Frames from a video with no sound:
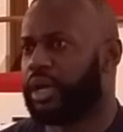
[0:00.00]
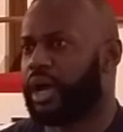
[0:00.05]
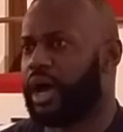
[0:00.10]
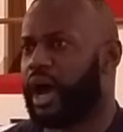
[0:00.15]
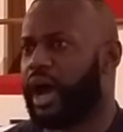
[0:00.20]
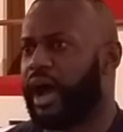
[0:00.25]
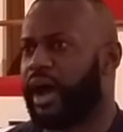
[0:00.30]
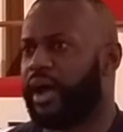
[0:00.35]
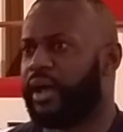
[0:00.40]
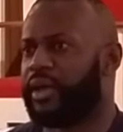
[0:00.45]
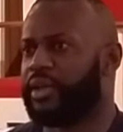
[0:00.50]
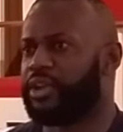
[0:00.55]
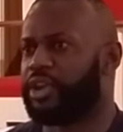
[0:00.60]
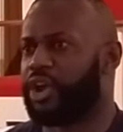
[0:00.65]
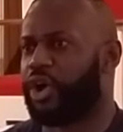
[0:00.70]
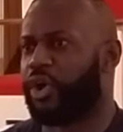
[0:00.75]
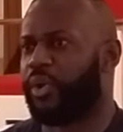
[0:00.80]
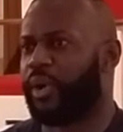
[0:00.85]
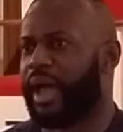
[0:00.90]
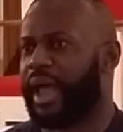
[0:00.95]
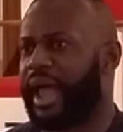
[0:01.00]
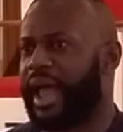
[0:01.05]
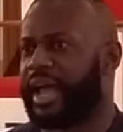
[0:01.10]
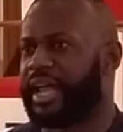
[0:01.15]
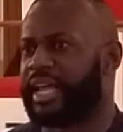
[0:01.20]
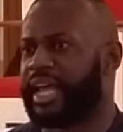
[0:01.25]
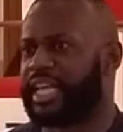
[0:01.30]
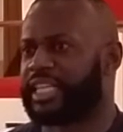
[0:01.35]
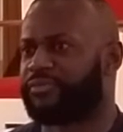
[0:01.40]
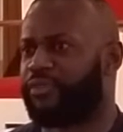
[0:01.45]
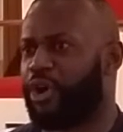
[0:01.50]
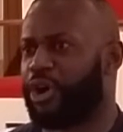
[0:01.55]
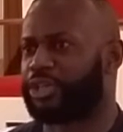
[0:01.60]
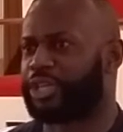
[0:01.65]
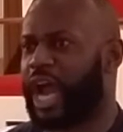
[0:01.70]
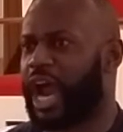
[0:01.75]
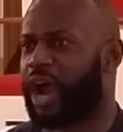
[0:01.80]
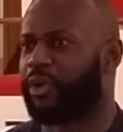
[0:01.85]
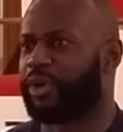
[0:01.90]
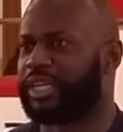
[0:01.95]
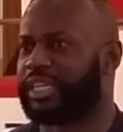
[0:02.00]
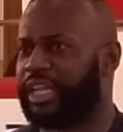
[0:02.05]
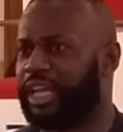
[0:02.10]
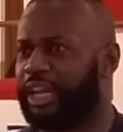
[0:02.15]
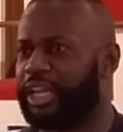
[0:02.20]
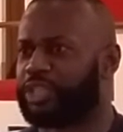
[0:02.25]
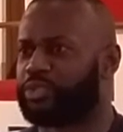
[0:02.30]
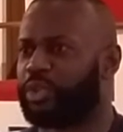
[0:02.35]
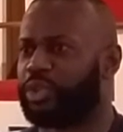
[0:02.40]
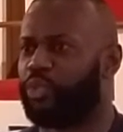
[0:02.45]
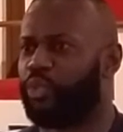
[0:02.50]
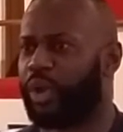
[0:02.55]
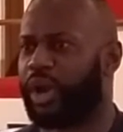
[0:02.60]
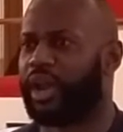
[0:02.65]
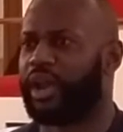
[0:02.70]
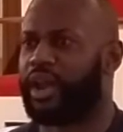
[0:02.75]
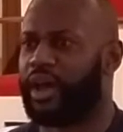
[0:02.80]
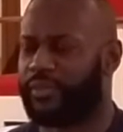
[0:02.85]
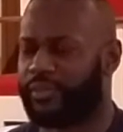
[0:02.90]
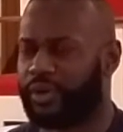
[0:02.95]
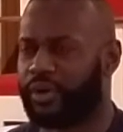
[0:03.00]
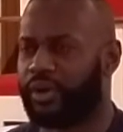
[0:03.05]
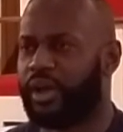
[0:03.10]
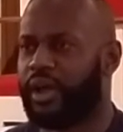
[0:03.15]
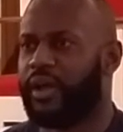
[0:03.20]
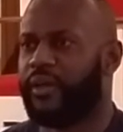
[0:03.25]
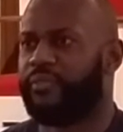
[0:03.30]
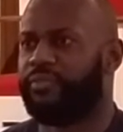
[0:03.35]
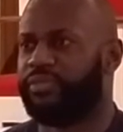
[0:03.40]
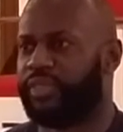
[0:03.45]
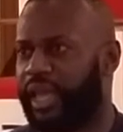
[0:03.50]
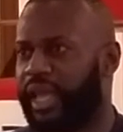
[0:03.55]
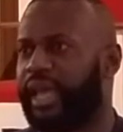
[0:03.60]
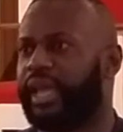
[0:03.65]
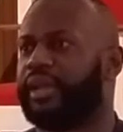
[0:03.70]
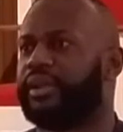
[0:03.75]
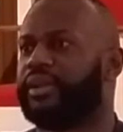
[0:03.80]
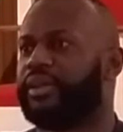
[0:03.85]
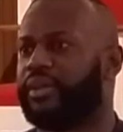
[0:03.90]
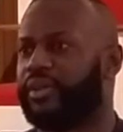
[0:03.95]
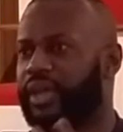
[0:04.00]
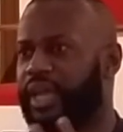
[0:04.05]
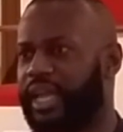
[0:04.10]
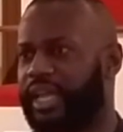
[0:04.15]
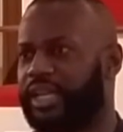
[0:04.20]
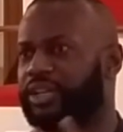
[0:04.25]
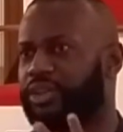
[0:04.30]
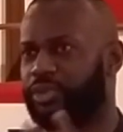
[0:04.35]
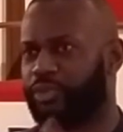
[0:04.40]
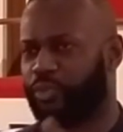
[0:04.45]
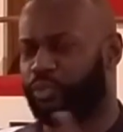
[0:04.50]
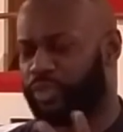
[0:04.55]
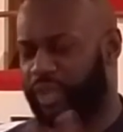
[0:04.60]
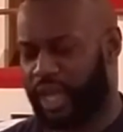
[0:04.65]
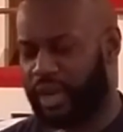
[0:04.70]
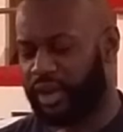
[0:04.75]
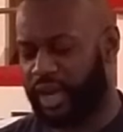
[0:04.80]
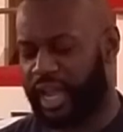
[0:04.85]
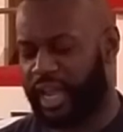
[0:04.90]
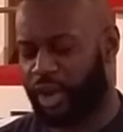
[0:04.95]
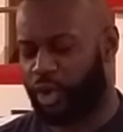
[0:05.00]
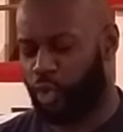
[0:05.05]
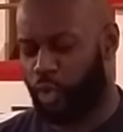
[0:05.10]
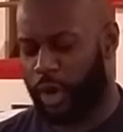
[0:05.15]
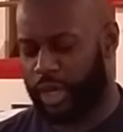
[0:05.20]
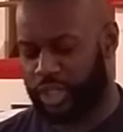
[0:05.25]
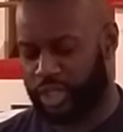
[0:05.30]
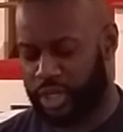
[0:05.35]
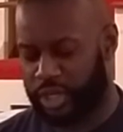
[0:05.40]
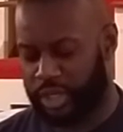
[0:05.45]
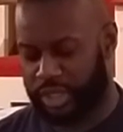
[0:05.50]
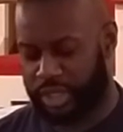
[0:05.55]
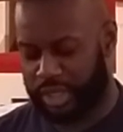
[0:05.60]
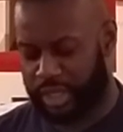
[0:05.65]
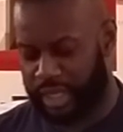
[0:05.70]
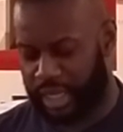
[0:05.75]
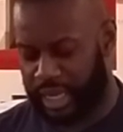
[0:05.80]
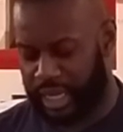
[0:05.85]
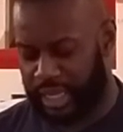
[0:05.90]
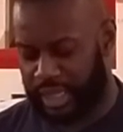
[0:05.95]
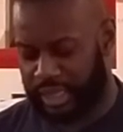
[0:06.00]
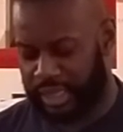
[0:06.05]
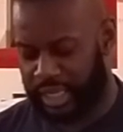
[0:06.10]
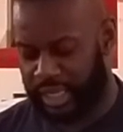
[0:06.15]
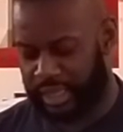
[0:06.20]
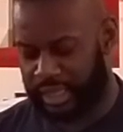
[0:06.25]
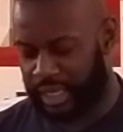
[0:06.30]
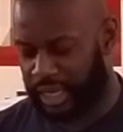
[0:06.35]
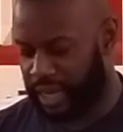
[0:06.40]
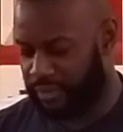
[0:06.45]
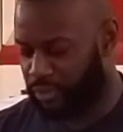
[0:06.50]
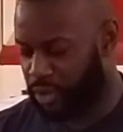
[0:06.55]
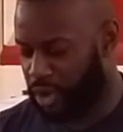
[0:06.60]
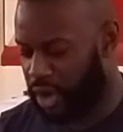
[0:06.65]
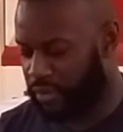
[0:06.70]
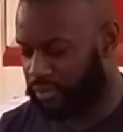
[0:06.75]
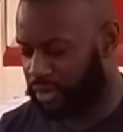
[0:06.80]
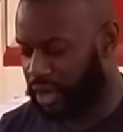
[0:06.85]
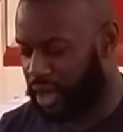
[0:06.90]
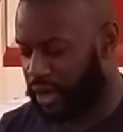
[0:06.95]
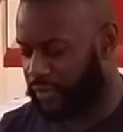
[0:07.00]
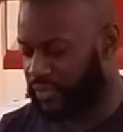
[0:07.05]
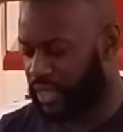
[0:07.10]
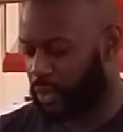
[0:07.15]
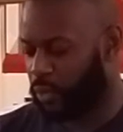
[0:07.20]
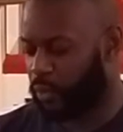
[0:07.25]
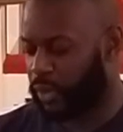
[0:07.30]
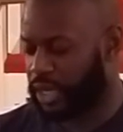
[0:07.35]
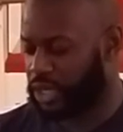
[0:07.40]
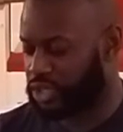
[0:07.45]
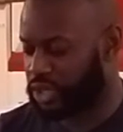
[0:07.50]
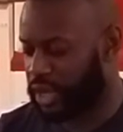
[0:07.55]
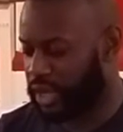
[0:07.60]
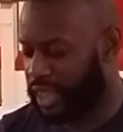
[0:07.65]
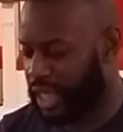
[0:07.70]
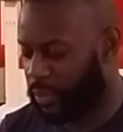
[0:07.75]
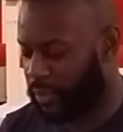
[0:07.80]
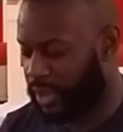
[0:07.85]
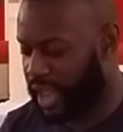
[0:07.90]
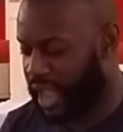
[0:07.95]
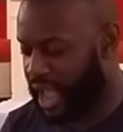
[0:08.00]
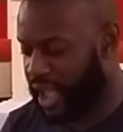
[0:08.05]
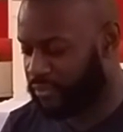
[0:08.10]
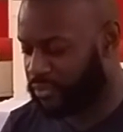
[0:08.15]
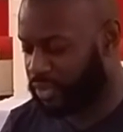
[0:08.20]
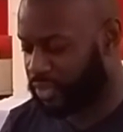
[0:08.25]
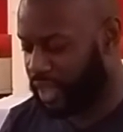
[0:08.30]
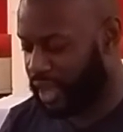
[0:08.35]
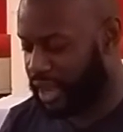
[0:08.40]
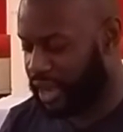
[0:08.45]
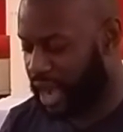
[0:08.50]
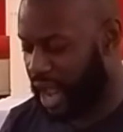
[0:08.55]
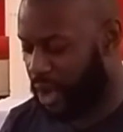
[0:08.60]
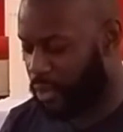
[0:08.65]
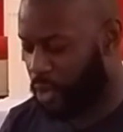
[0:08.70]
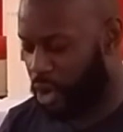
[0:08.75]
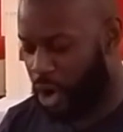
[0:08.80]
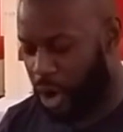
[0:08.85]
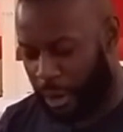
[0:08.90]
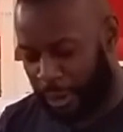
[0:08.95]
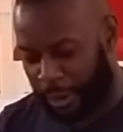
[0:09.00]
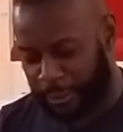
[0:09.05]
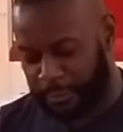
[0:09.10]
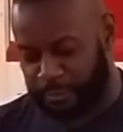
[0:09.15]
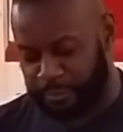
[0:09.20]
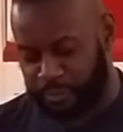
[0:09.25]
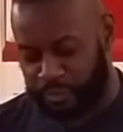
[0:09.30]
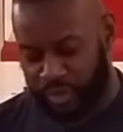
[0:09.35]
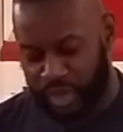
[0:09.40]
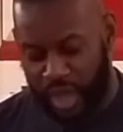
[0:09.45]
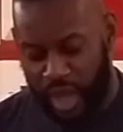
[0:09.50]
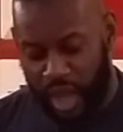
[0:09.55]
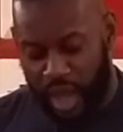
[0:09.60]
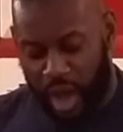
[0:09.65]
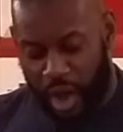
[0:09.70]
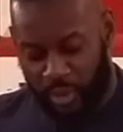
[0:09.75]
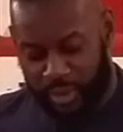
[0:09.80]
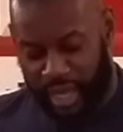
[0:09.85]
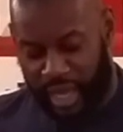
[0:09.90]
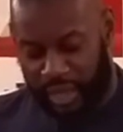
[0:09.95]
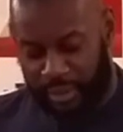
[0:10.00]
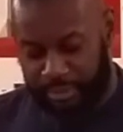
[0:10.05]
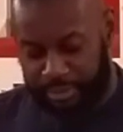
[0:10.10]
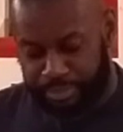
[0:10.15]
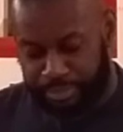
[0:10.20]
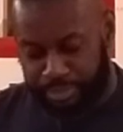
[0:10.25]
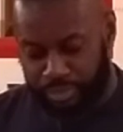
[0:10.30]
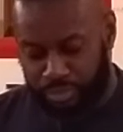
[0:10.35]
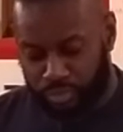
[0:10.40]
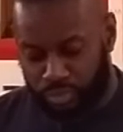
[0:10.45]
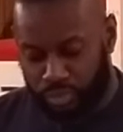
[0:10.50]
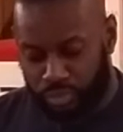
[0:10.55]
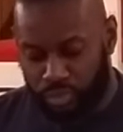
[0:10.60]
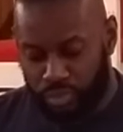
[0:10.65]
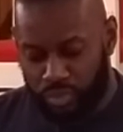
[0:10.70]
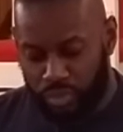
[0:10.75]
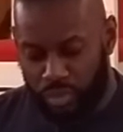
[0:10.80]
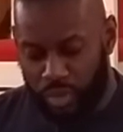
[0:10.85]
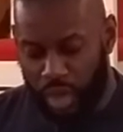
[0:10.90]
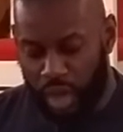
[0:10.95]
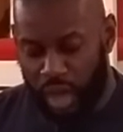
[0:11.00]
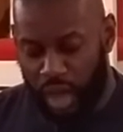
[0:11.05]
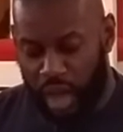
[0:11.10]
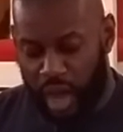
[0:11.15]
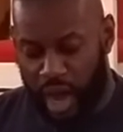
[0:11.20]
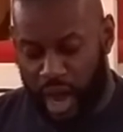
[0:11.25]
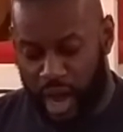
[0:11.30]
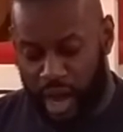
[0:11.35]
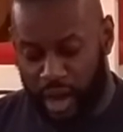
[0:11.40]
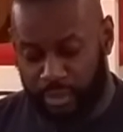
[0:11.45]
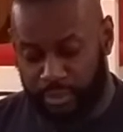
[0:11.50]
as far as our dealings with one another, then it questions the level of love that we have in our heart. Okay. I